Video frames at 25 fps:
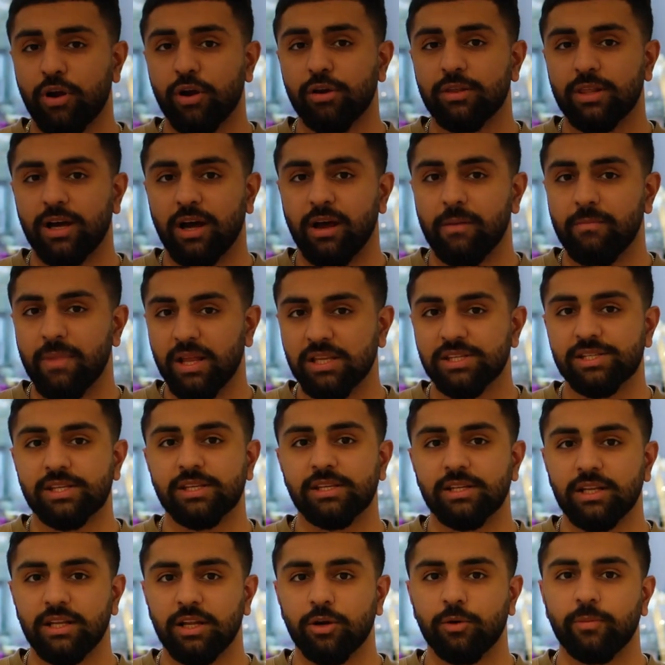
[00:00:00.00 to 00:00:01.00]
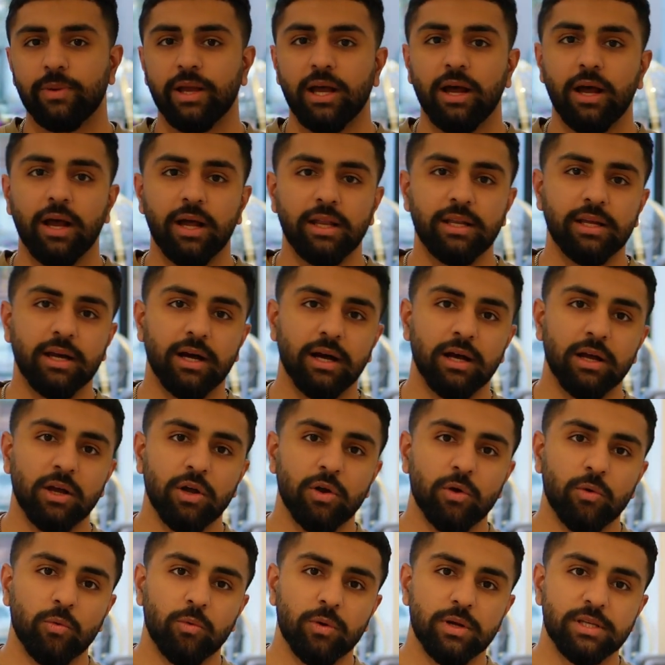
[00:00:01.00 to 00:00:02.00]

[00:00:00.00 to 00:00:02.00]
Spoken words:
pro that I mentioned a little bit earlier